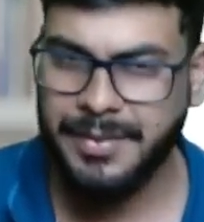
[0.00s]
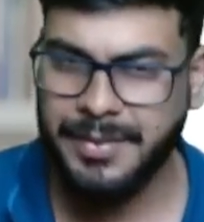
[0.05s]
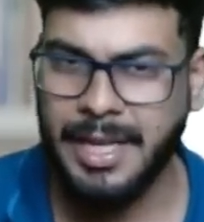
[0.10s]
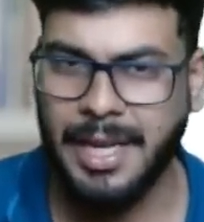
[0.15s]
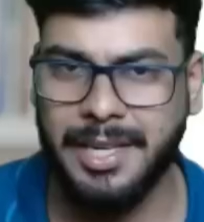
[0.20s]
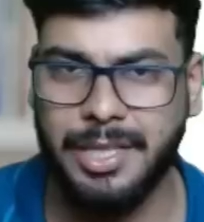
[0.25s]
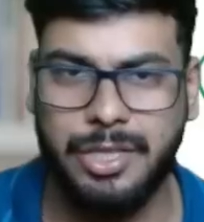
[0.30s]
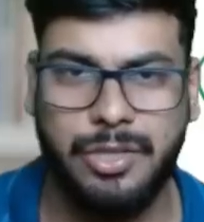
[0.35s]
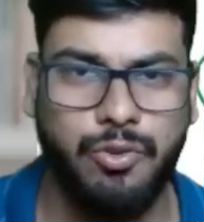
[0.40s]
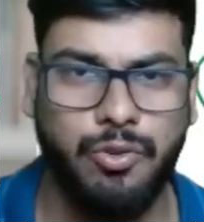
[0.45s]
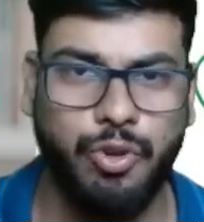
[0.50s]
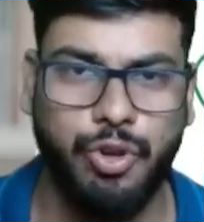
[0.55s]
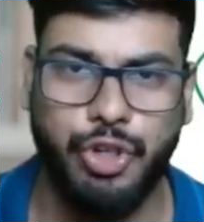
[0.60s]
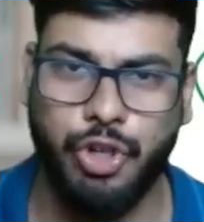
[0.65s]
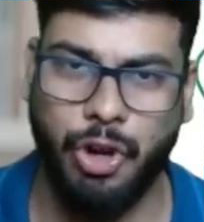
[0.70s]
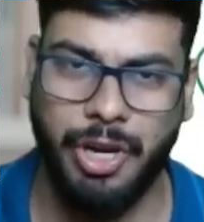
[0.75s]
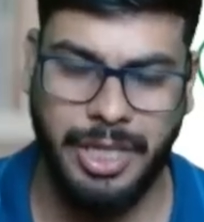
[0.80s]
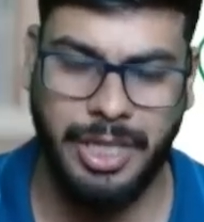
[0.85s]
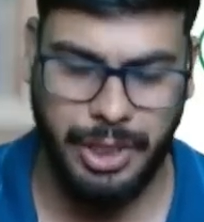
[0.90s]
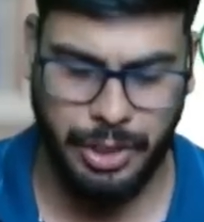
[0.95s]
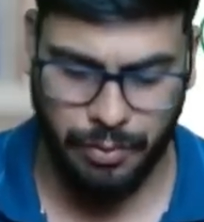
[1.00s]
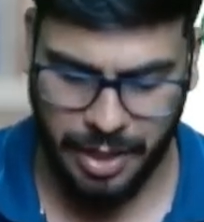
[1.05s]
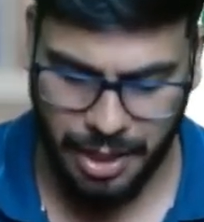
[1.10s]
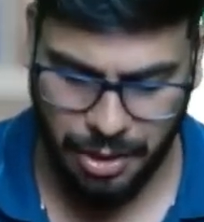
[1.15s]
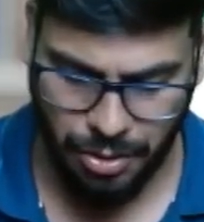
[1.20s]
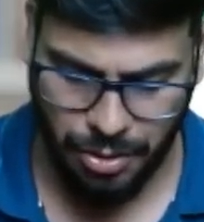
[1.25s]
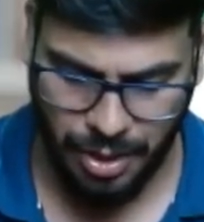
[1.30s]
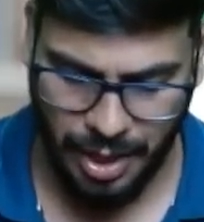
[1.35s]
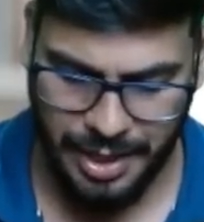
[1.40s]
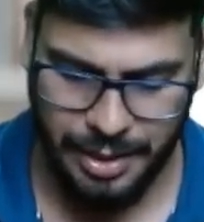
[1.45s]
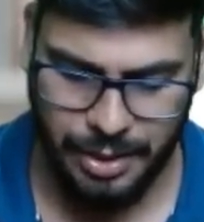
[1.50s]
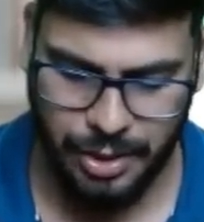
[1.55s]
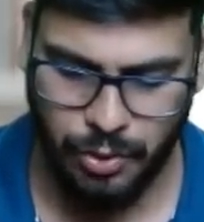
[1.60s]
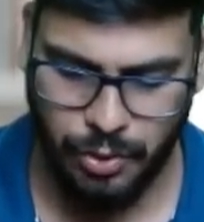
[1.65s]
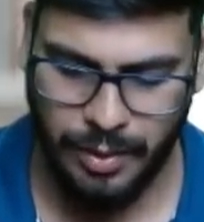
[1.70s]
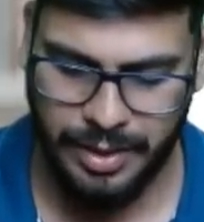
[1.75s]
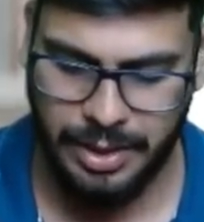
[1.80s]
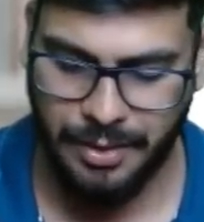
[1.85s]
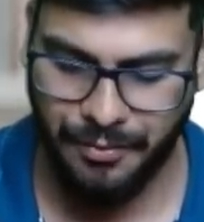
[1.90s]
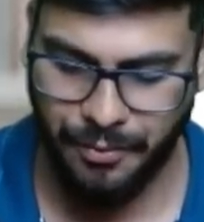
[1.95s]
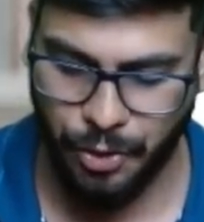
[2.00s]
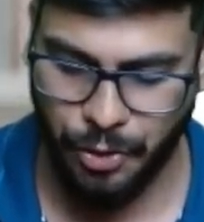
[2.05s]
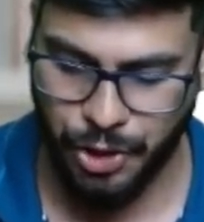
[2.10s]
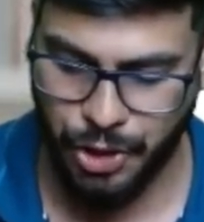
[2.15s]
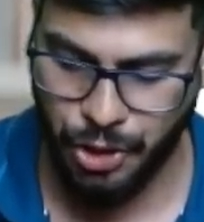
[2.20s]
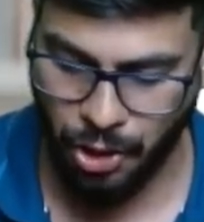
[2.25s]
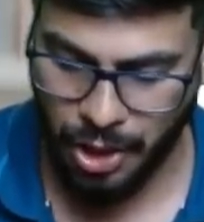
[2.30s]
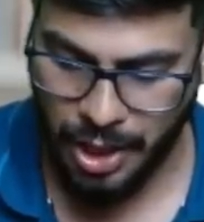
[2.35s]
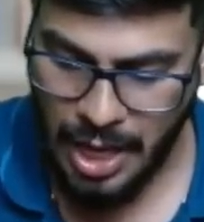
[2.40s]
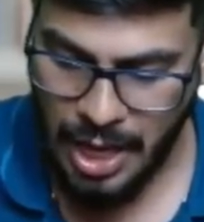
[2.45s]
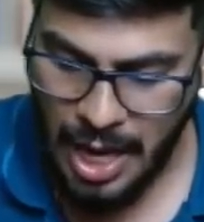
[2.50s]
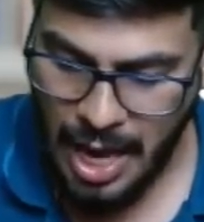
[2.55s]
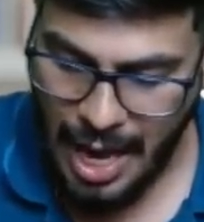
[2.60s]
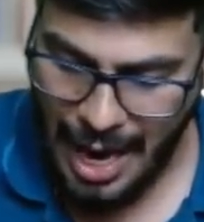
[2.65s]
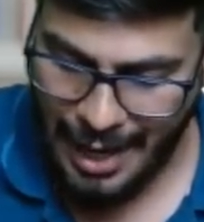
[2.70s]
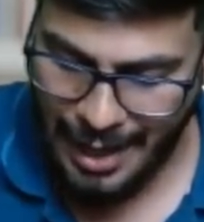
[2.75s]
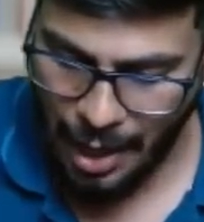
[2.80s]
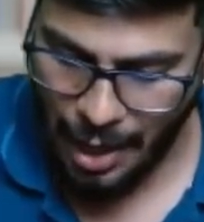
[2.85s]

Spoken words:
There is no choice. You need to write this question for sure. And